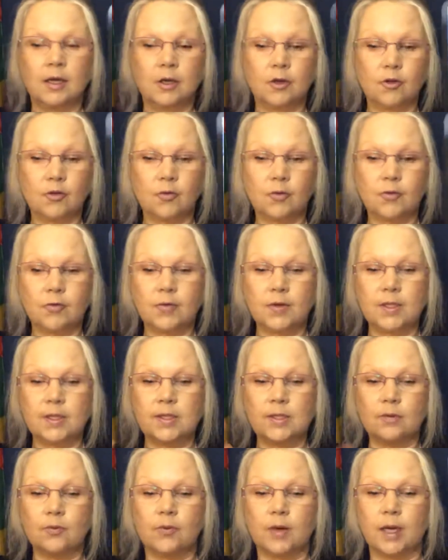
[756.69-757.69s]
throw
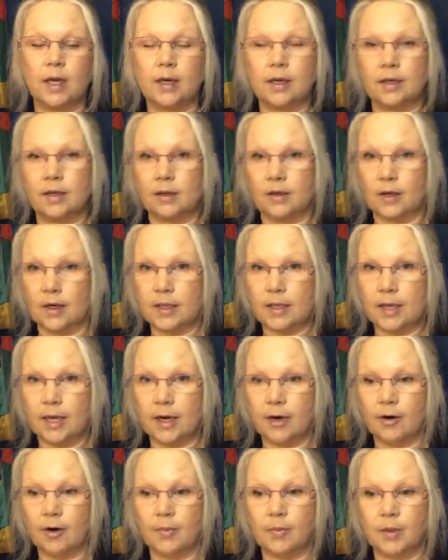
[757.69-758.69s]
things away and not
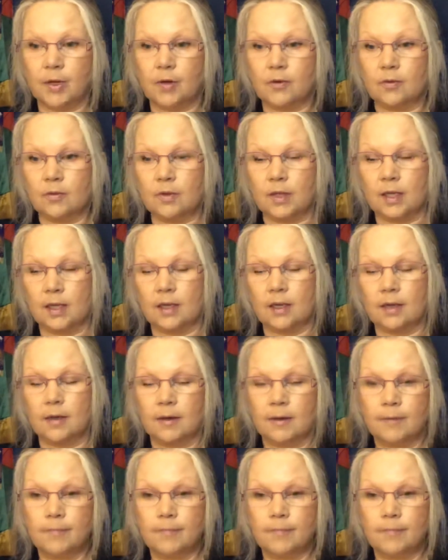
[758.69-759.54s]
care about like